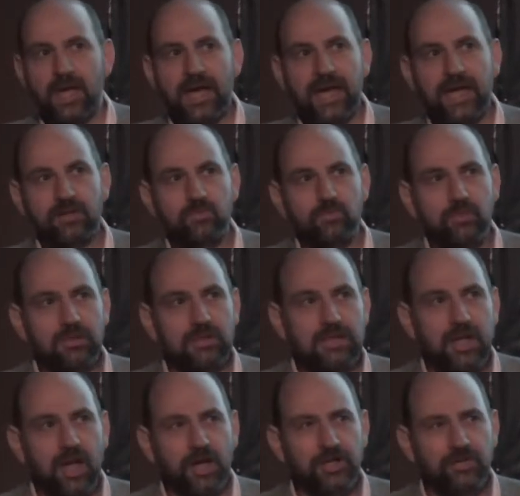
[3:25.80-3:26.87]
And
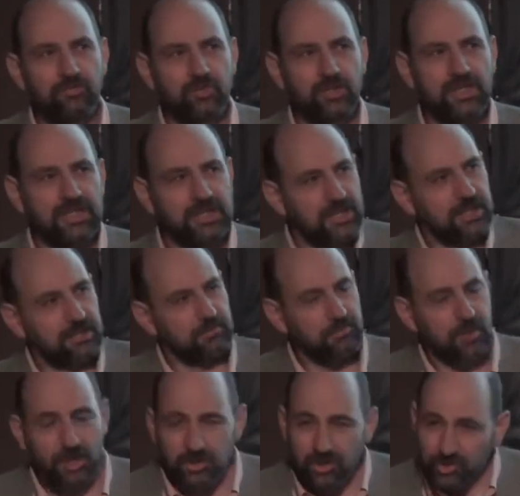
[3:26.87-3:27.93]
I didn't
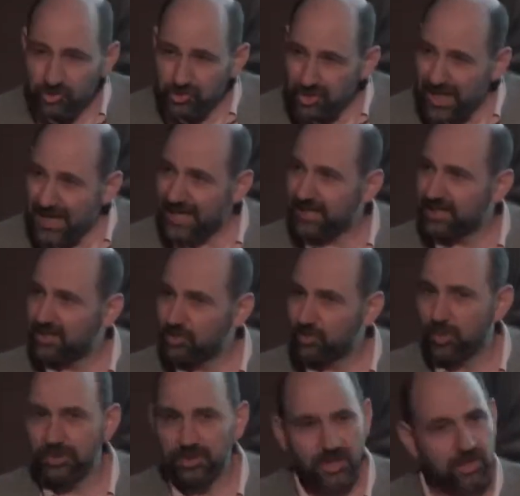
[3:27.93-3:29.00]
really understand
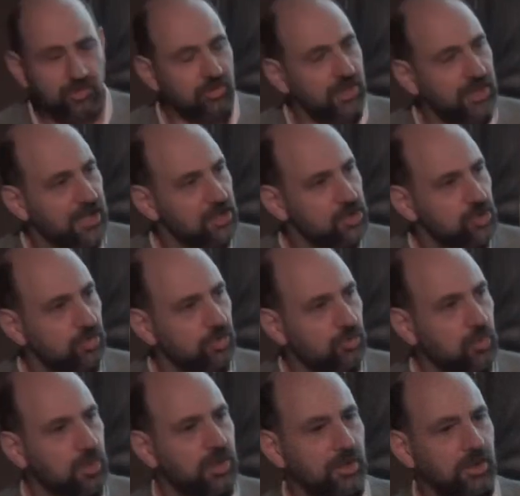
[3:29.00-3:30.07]
what these connections
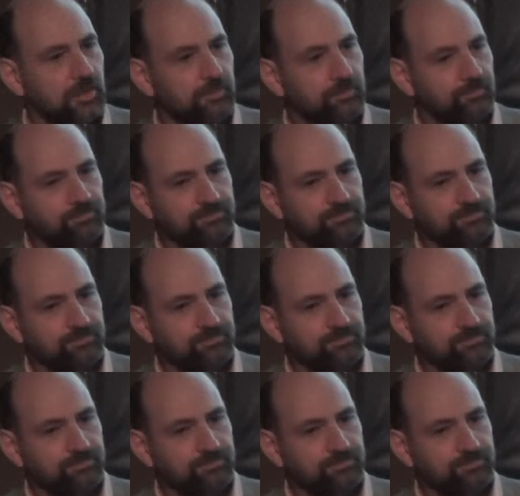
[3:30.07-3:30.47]
were.